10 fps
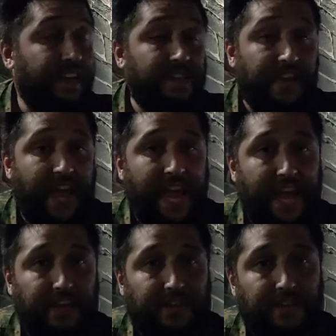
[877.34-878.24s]

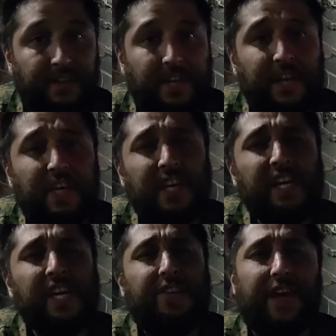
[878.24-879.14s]
And
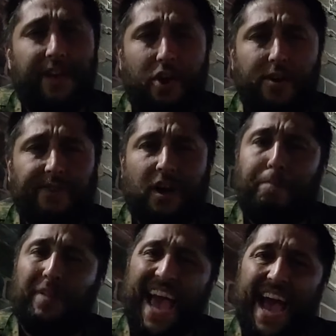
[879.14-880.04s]
they used a
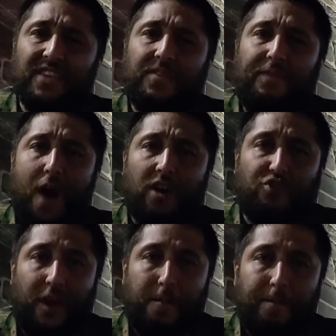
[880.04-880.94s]
blast
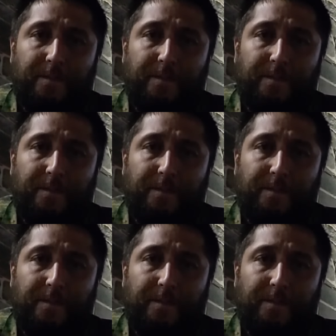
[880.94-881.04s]
function,